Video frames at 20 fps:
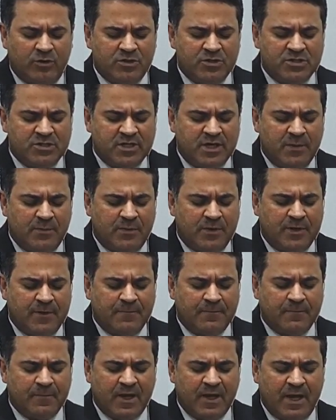now and
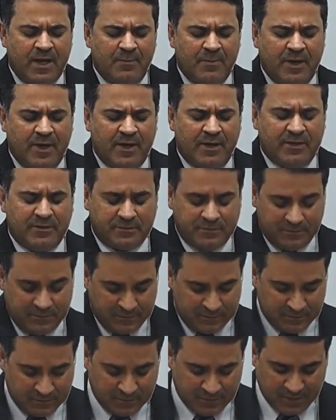forevermore.
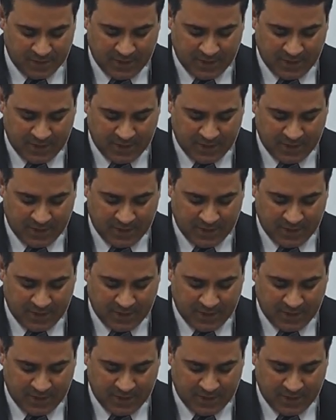Amen.